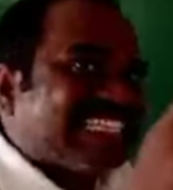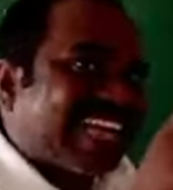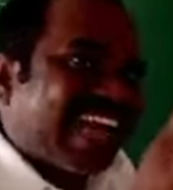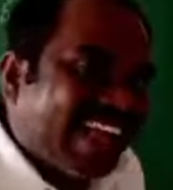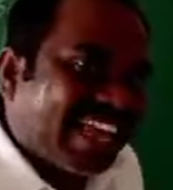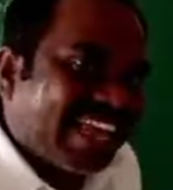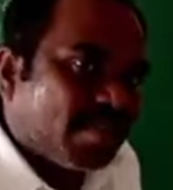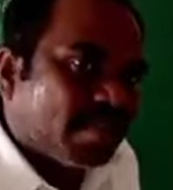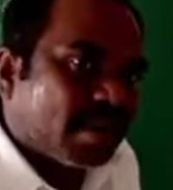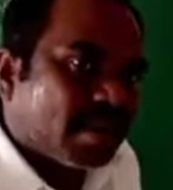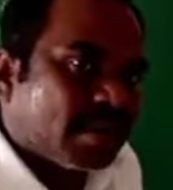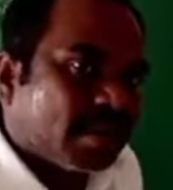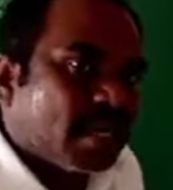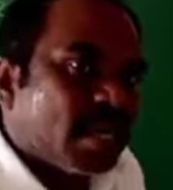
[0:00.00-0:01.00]
chyme?
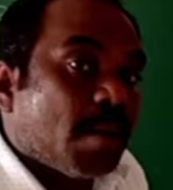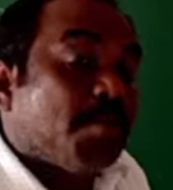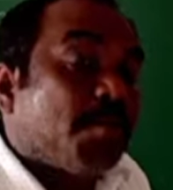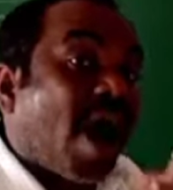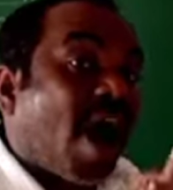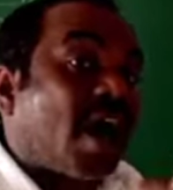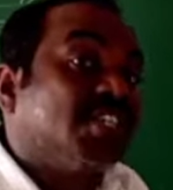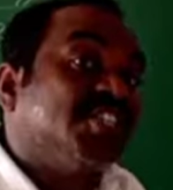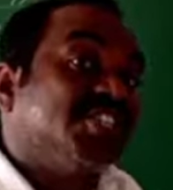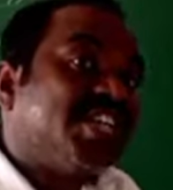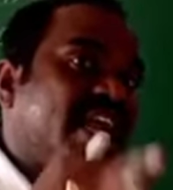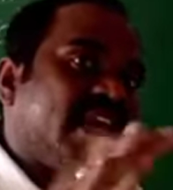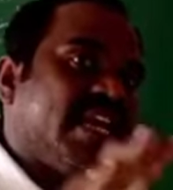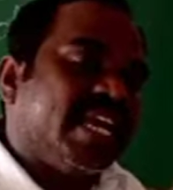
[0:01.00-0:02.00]

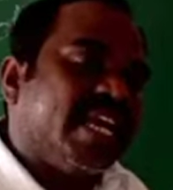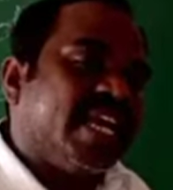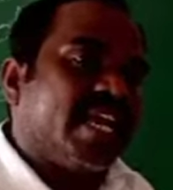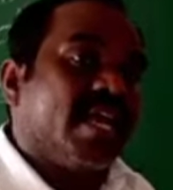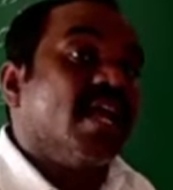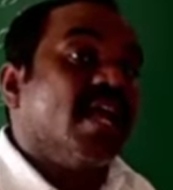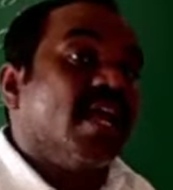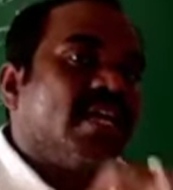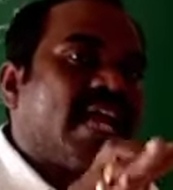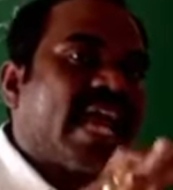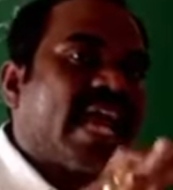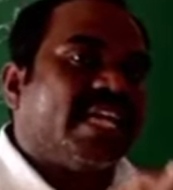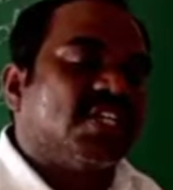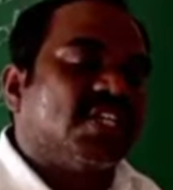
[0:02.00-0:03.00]
Partially
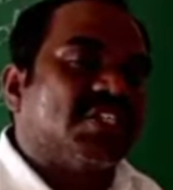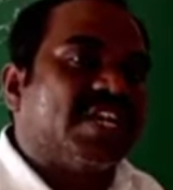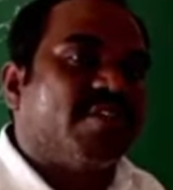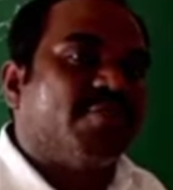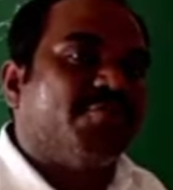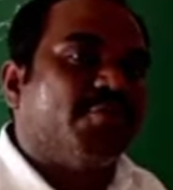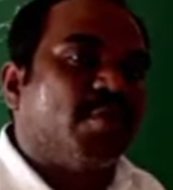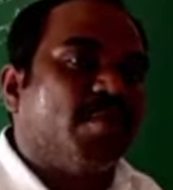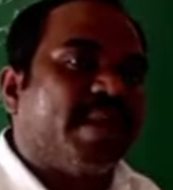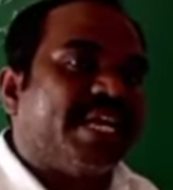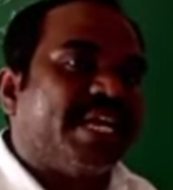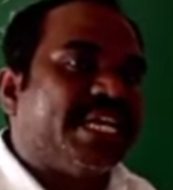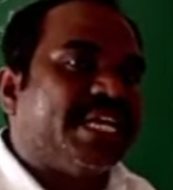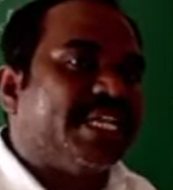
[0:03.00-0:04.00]
digested food
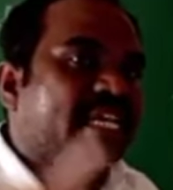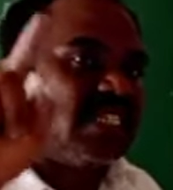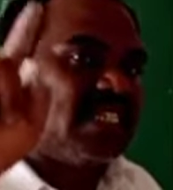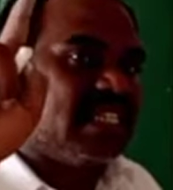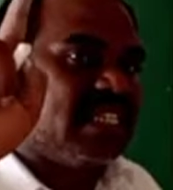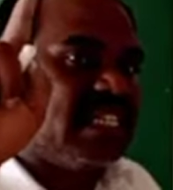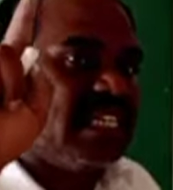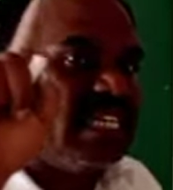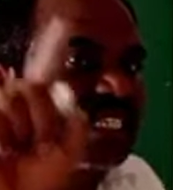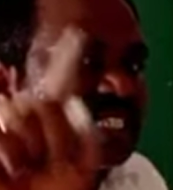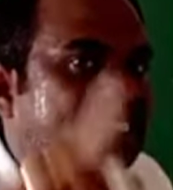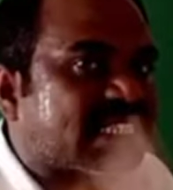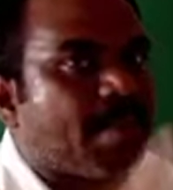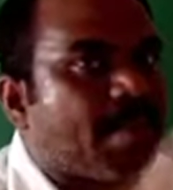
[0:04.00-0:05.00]
materials in the
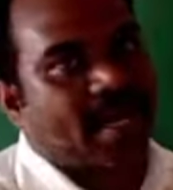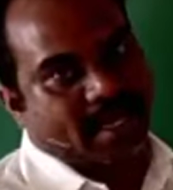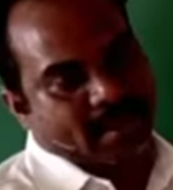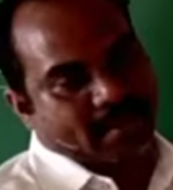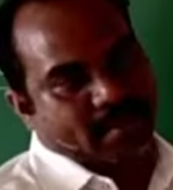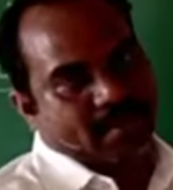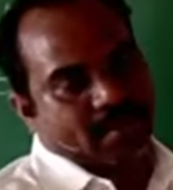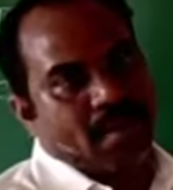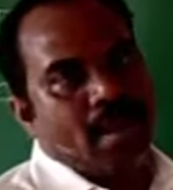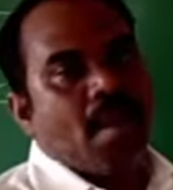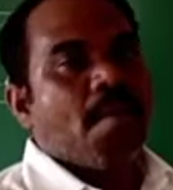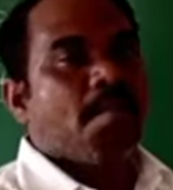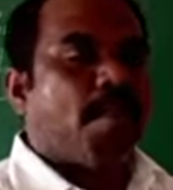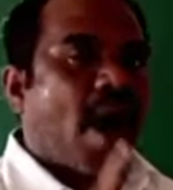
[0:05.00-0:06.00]
stomach.
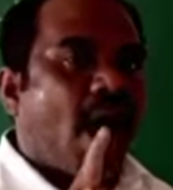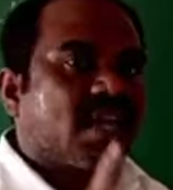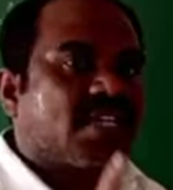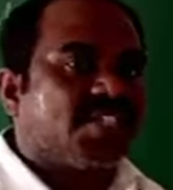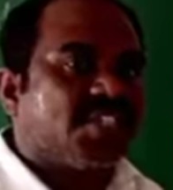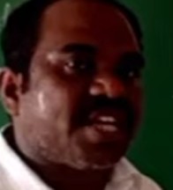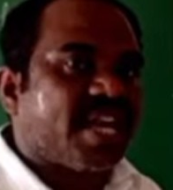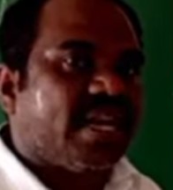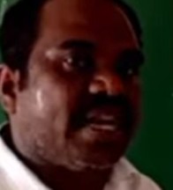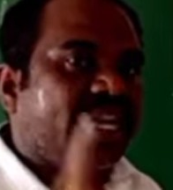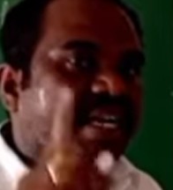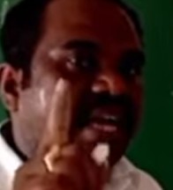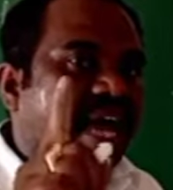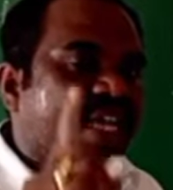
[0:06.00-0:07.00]

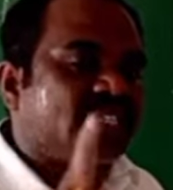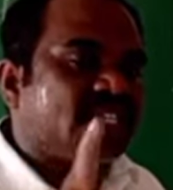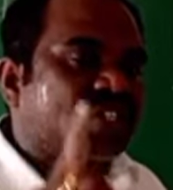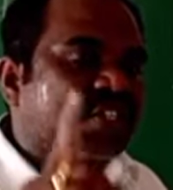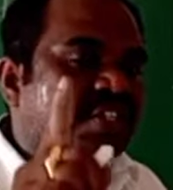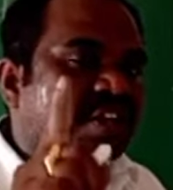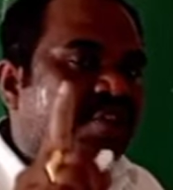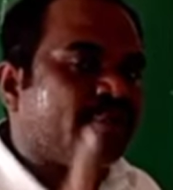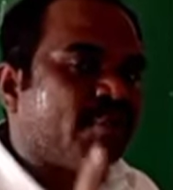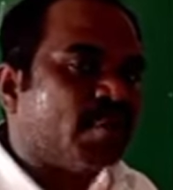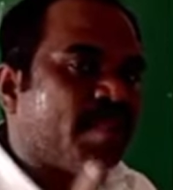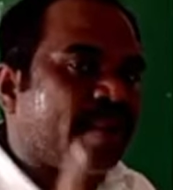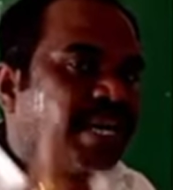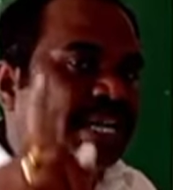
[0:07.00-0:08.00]
Partially digested food
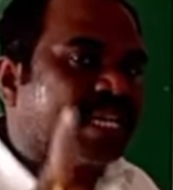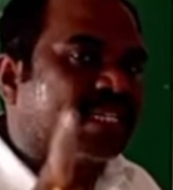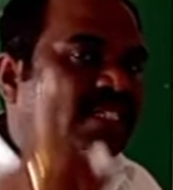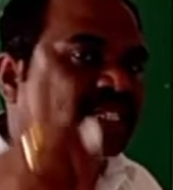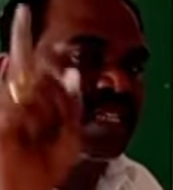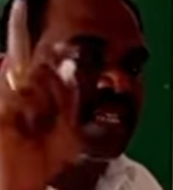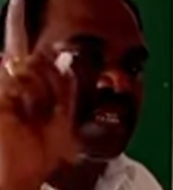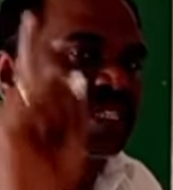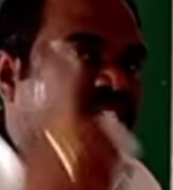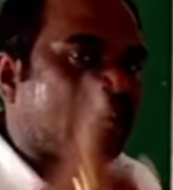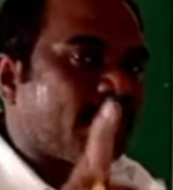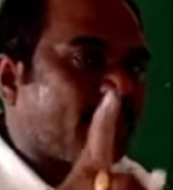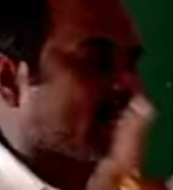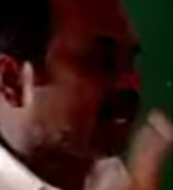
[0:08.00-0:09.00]
materials in the
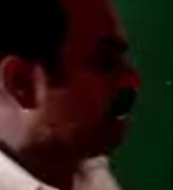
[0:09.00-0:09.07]
stomach